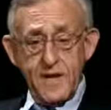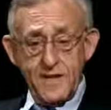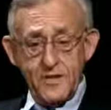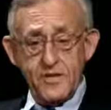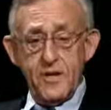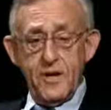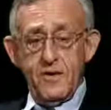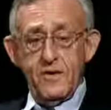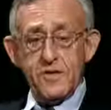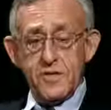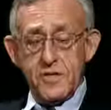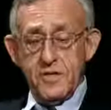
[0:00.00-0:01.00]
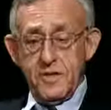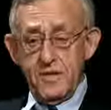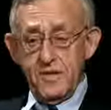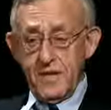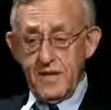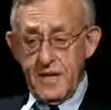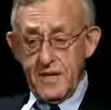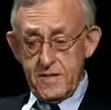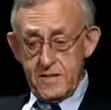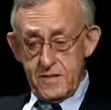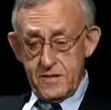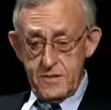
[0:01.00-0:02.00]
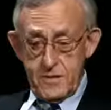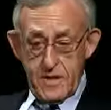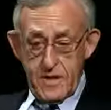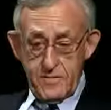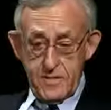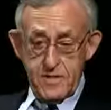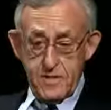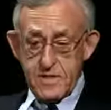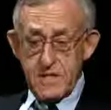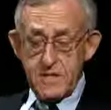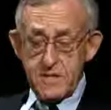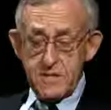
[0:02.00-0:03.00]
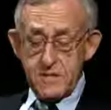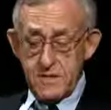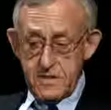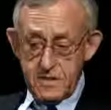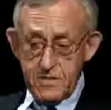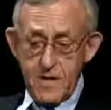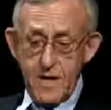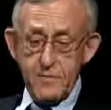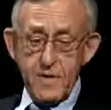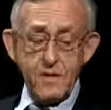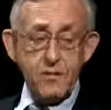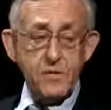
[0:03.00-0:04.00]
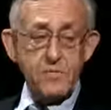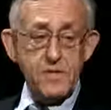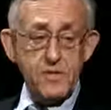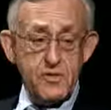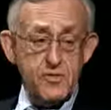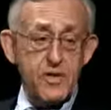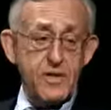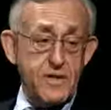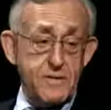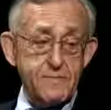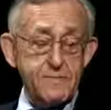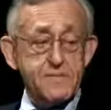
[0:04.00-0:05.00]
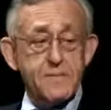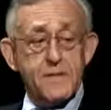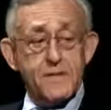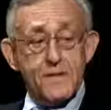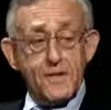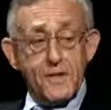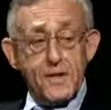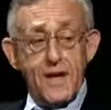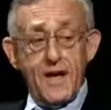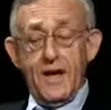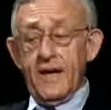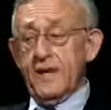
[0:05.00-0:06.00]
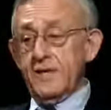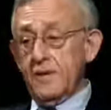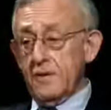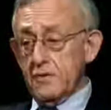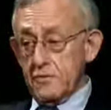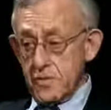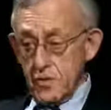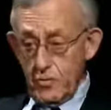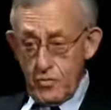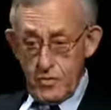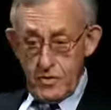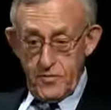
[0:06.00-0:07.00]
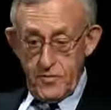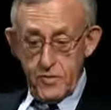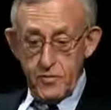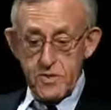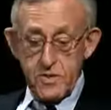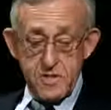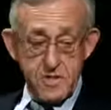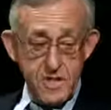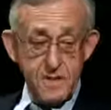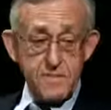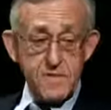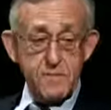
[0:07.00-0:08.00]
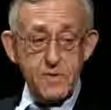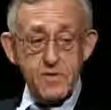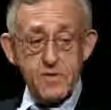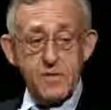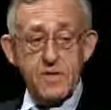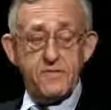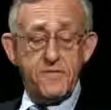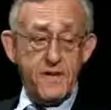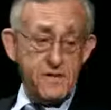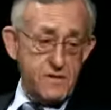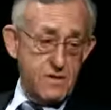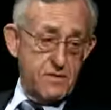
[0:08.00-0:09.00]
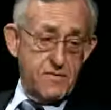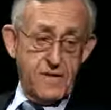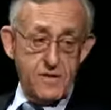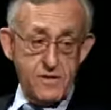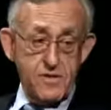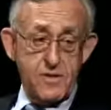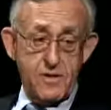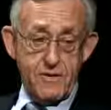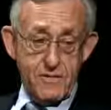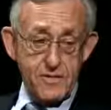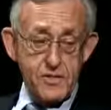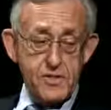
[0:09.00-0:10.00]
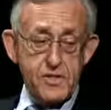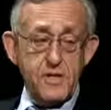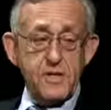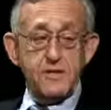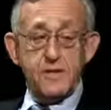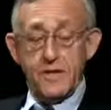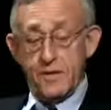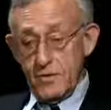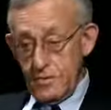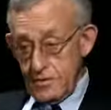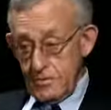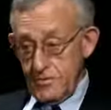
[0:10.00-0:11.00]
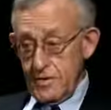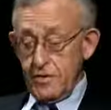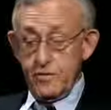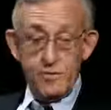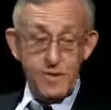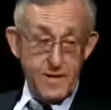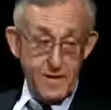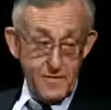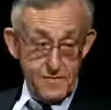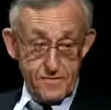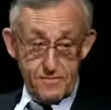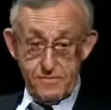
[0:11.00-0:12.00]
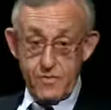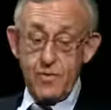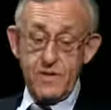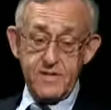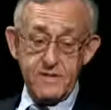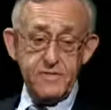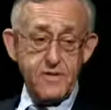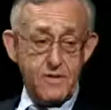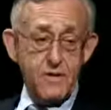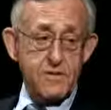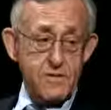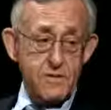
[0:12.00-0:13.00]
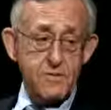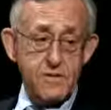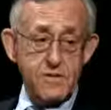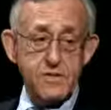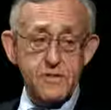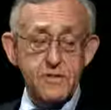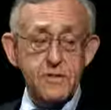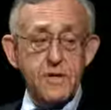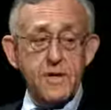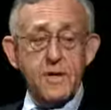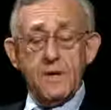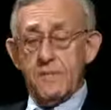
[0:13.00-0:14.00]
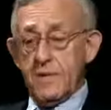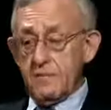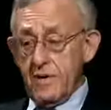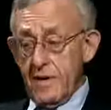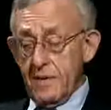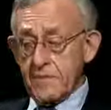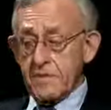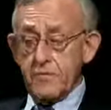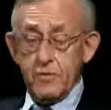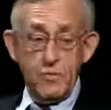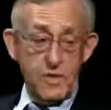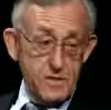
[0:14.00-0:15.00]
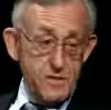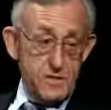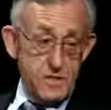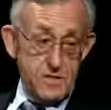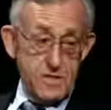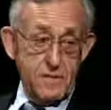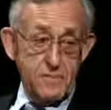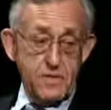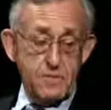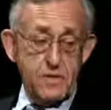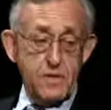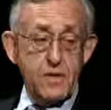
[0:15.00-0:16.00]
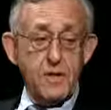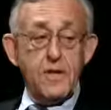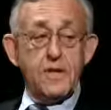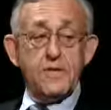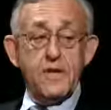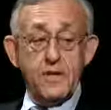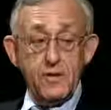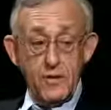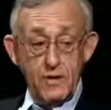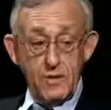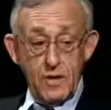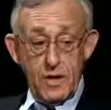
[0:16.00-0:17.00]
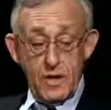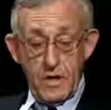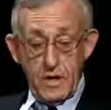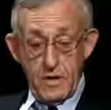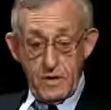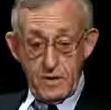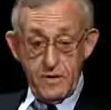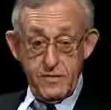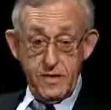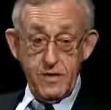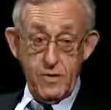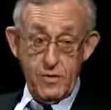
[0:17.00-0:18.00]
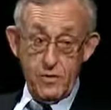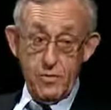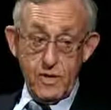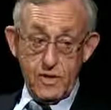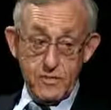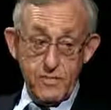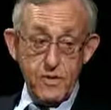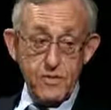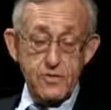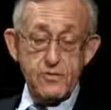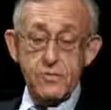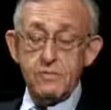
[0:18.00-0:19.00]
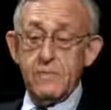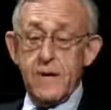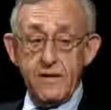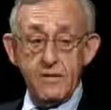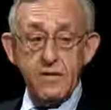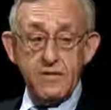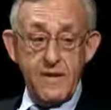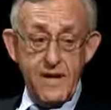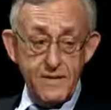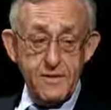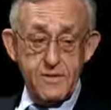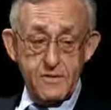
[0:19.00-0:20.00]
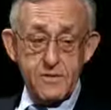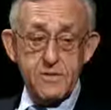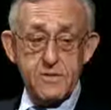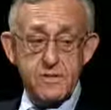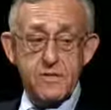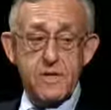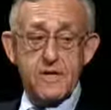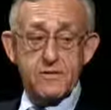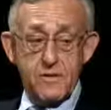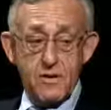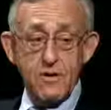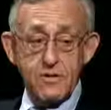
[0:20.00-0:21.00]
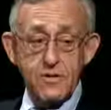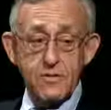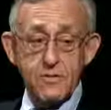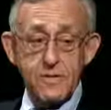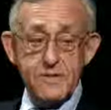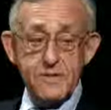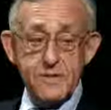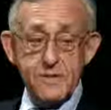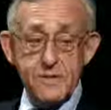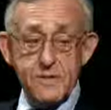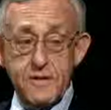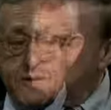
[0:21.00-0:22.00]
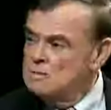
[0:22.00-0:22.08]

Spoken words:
Agent Orange, in the case that I'm describing, would be the trigger. And so if you were susceptible to the effects of Agent Orange, then you would have quite severe consequences. But perhaps if you weren't susceptible, then even though you were exposed, you might not have had those health consequences.